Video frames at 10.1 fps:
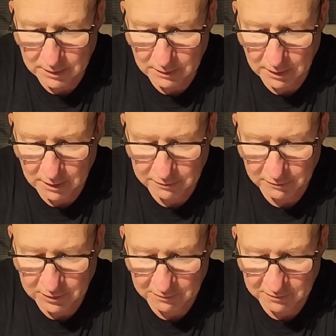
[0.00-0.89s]
from
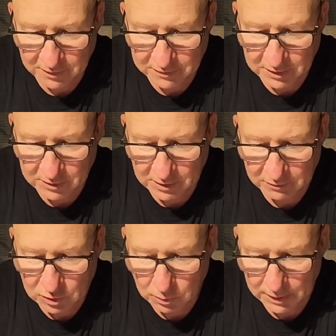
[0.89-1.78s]
750 to
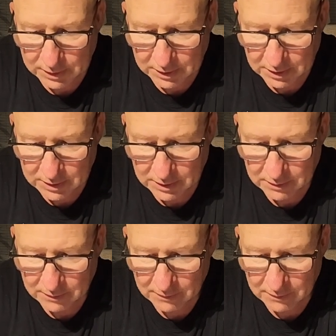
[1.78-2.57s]
720.